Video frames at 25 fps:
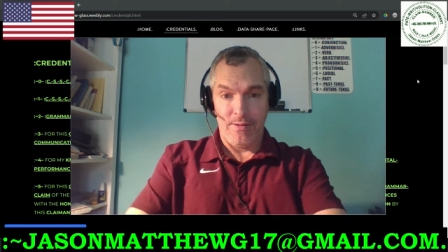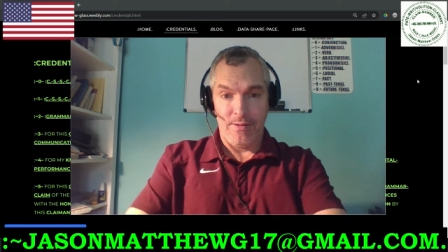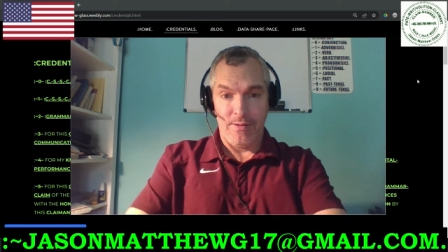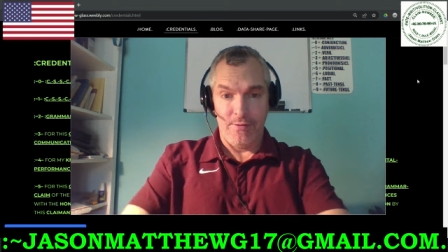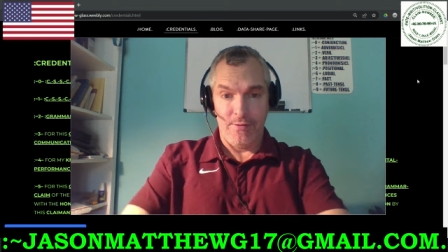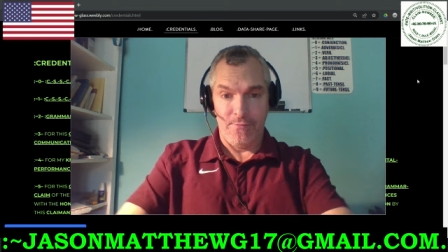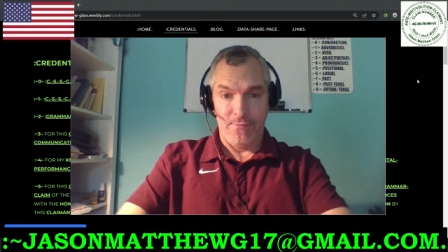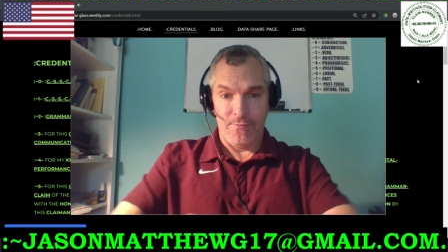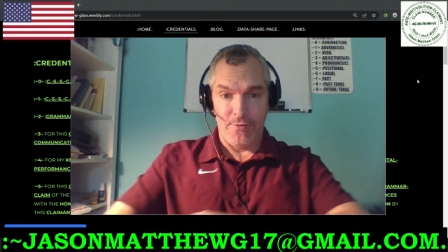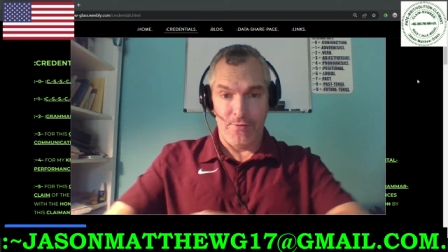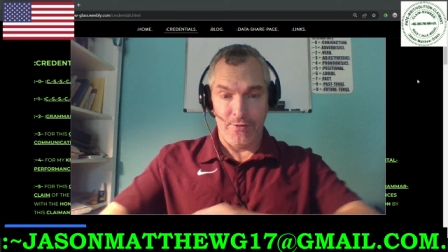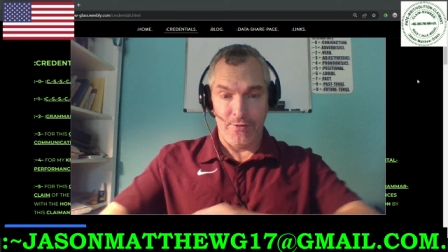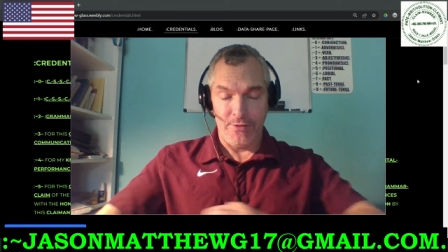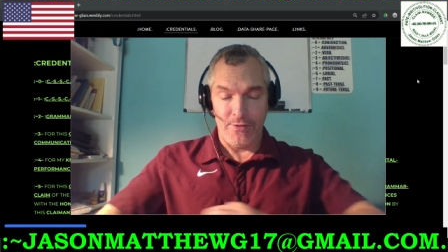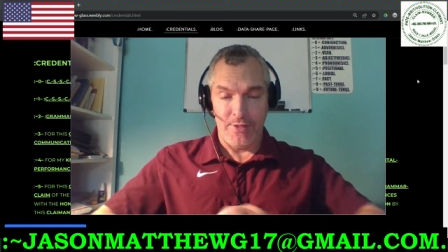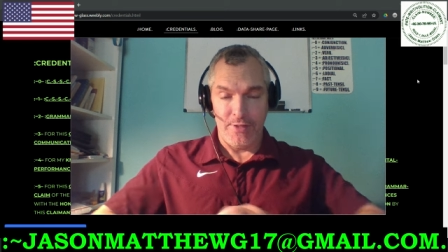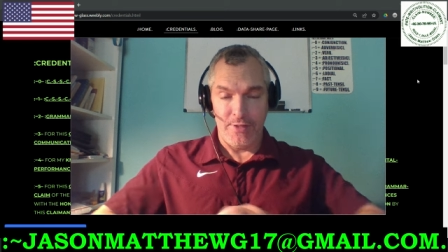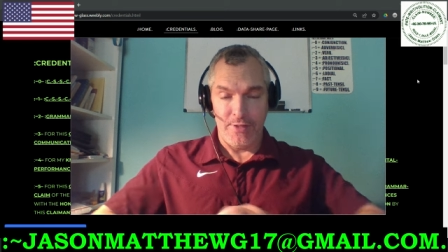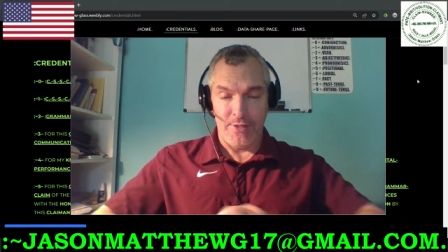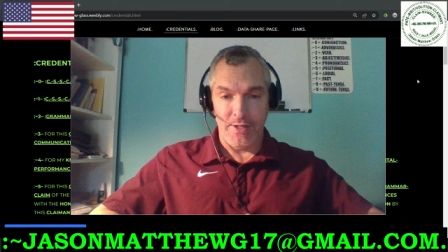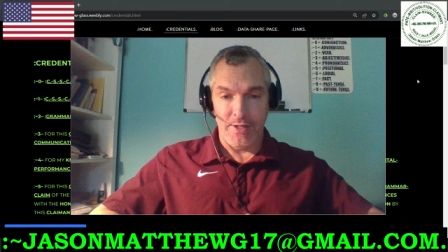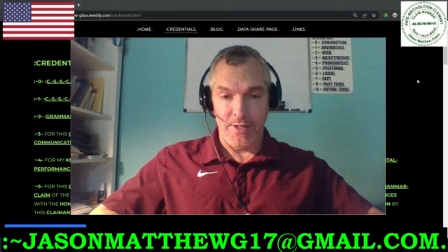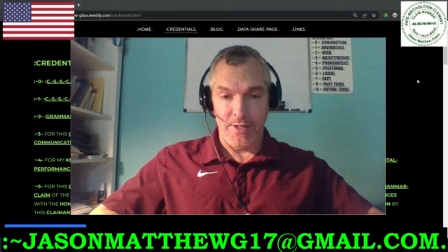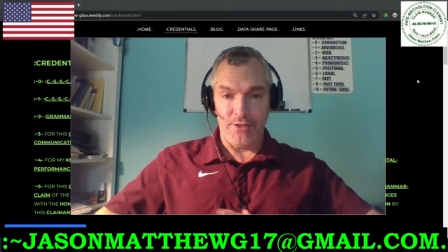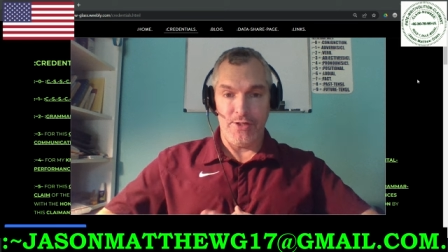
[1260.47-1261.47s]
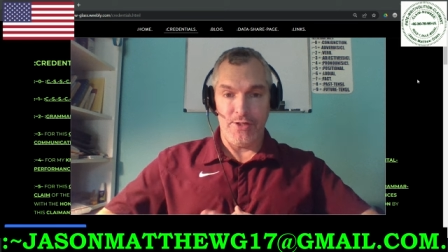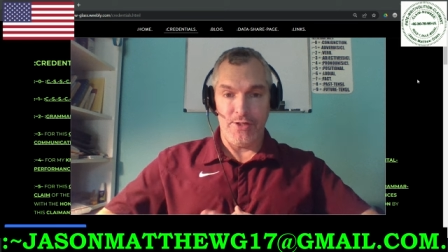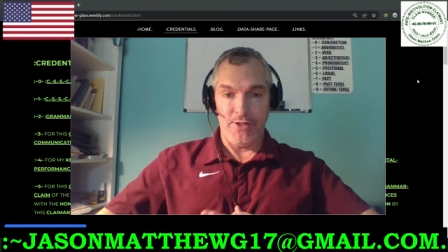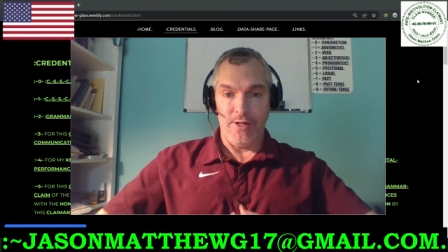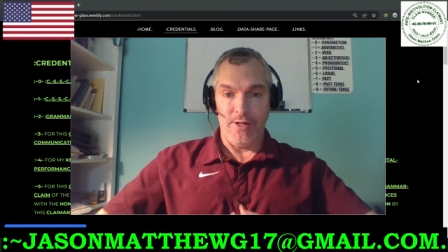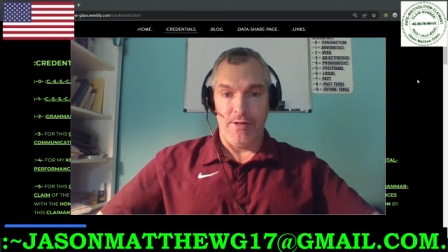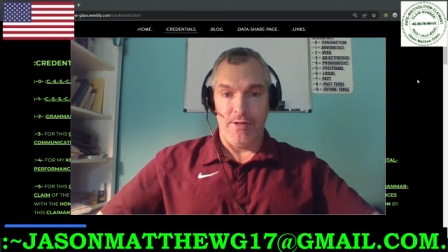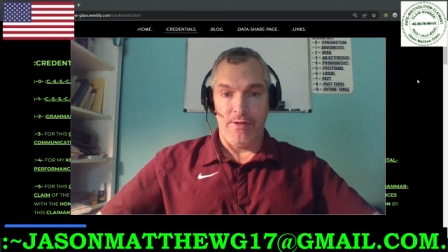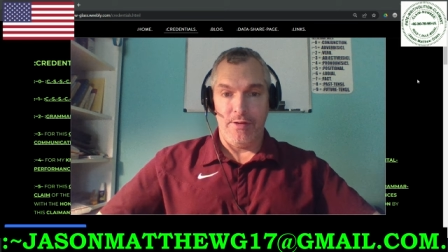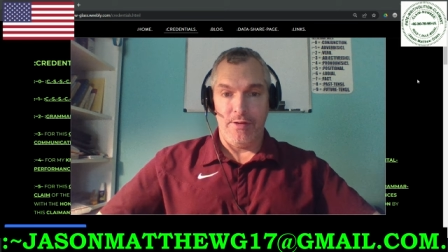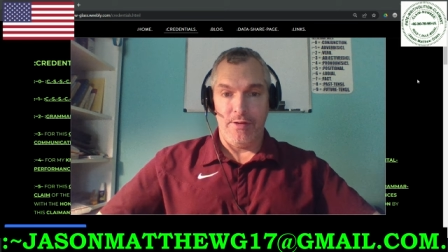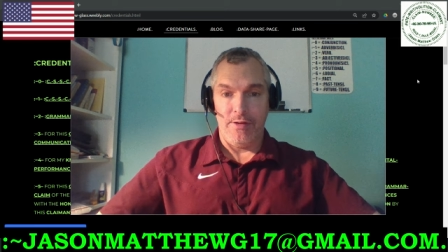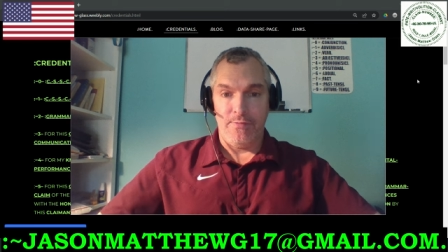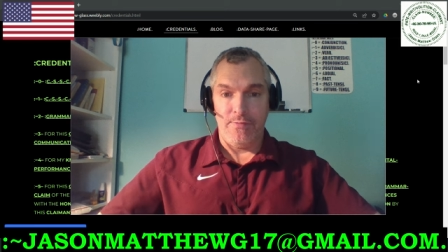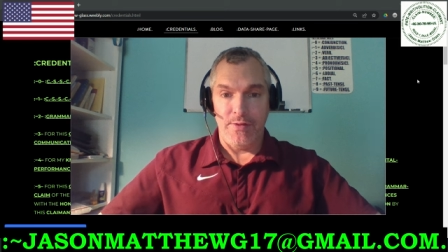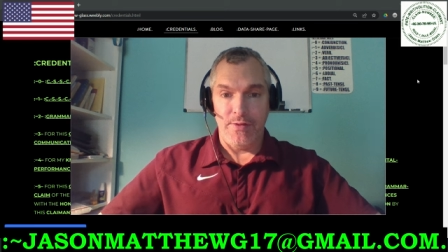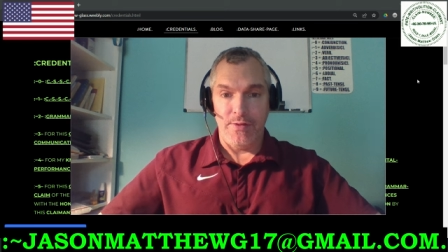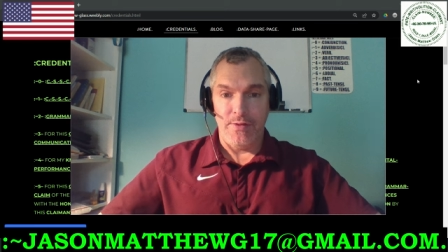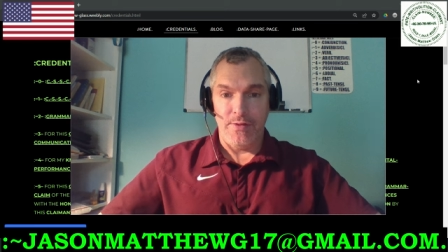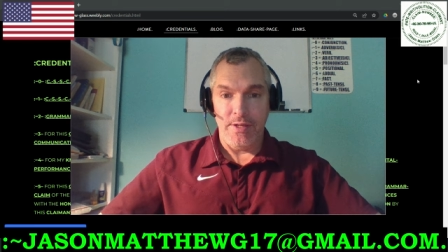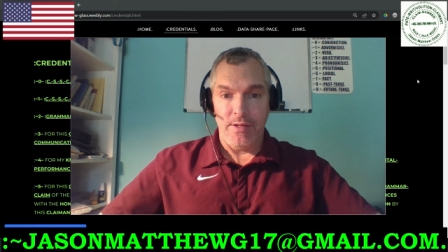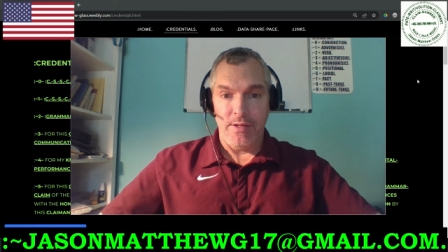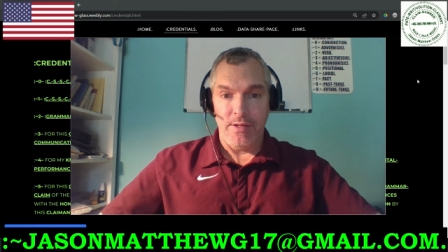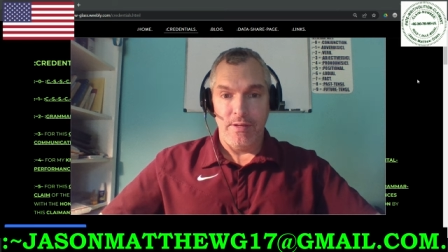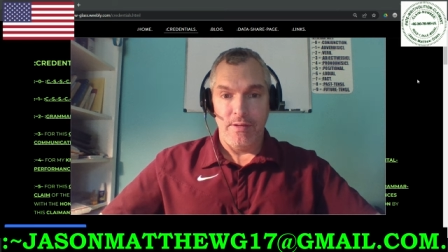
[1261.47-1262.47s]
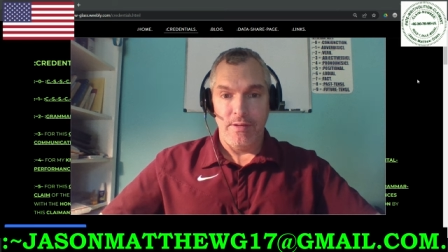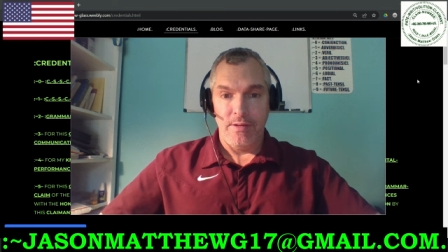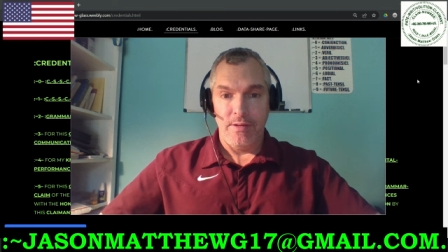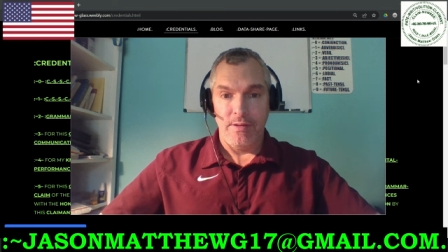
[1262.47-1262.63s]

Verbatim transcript: the first edition of the